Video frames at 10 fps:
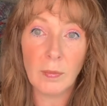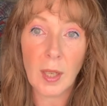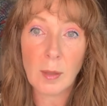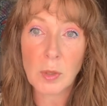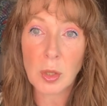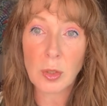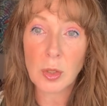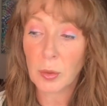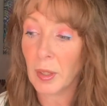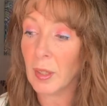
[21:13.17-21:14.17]
I'm sure
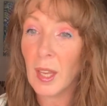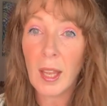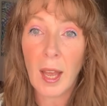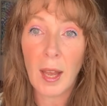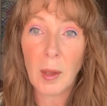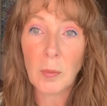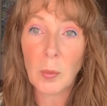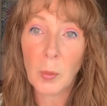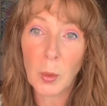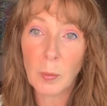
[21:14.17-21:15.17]
Joy
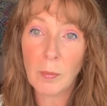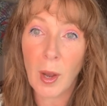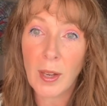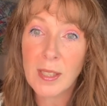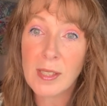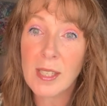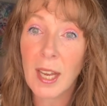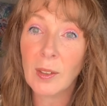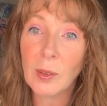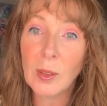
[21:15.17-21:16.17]
um, wouldn't mind
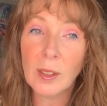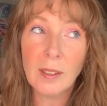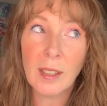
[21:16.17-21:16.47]
at all.